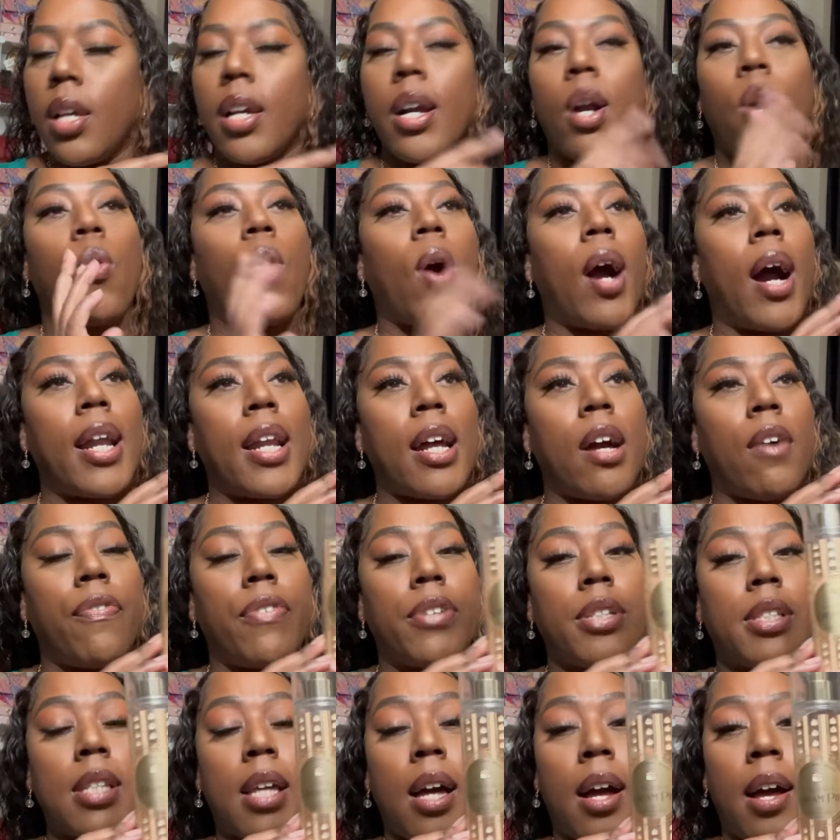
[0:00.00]
Quad
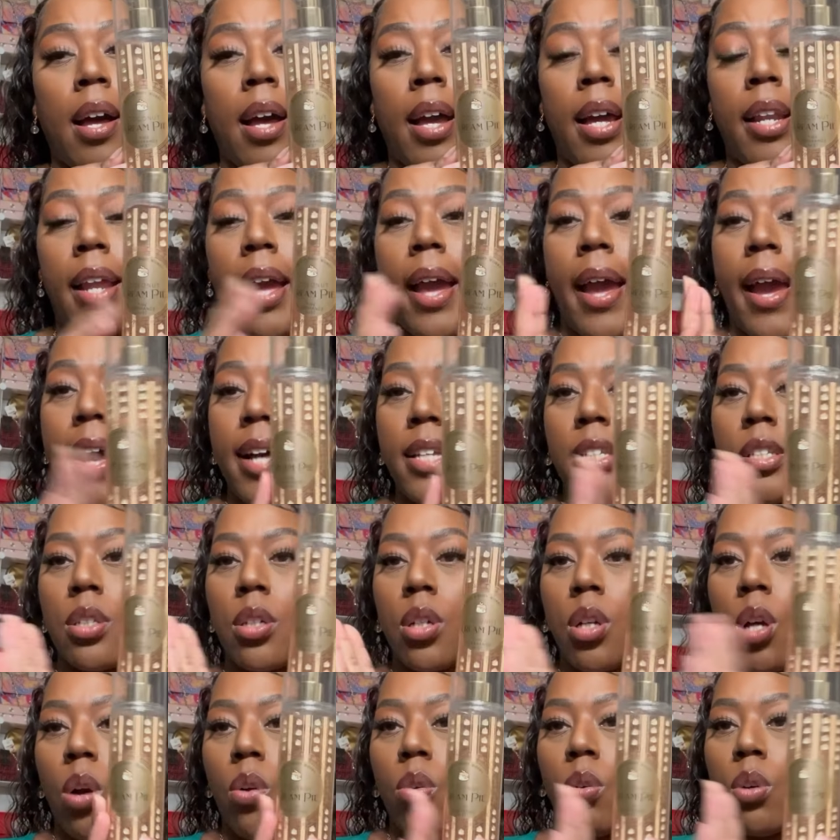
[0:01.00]
Alfasad has
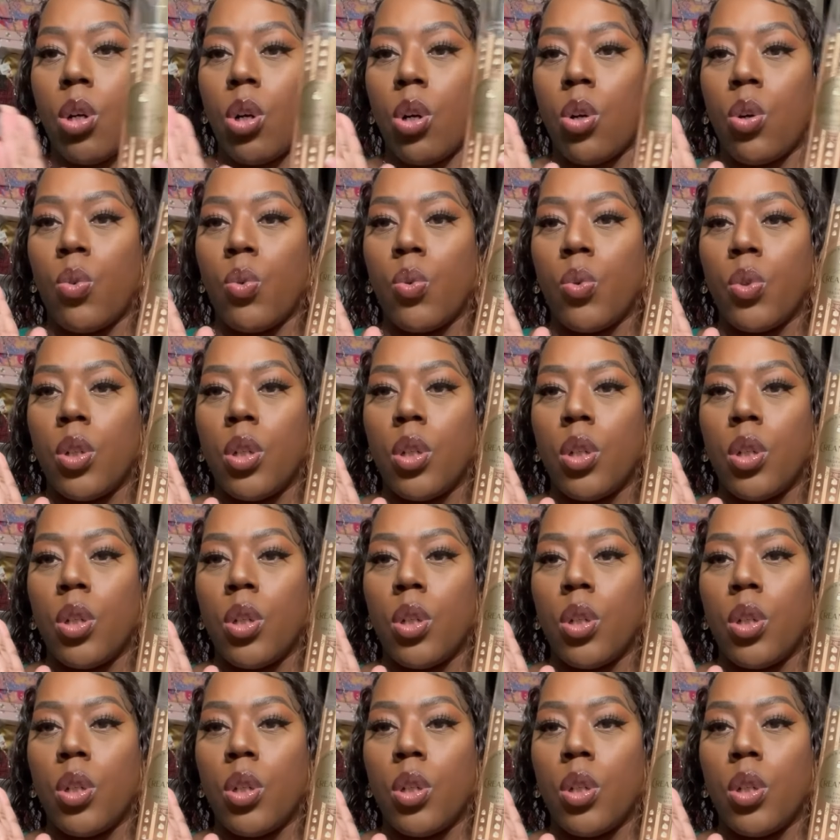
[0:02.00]
coconut